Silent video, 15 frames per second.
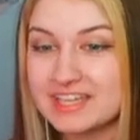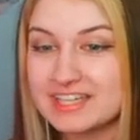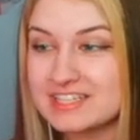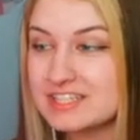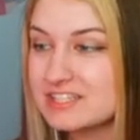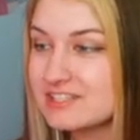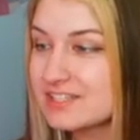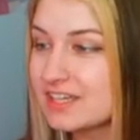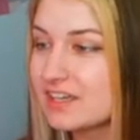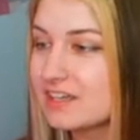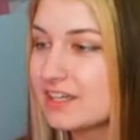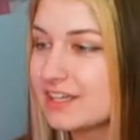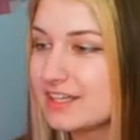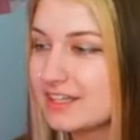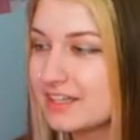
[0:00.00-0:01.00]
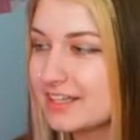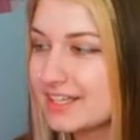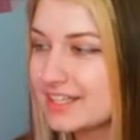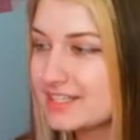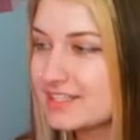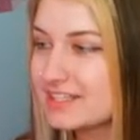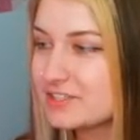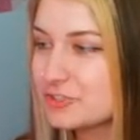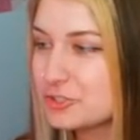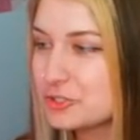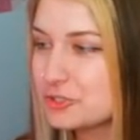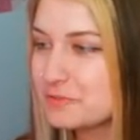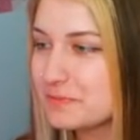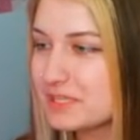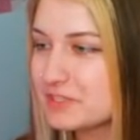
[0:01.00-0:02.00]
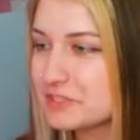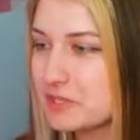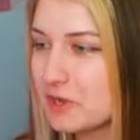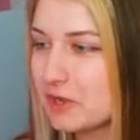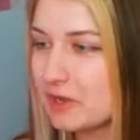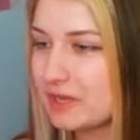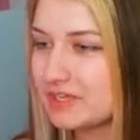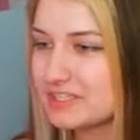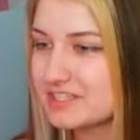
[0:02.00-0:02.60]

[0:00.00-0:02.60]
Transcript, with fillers: It's it, it shouldn't be this hot.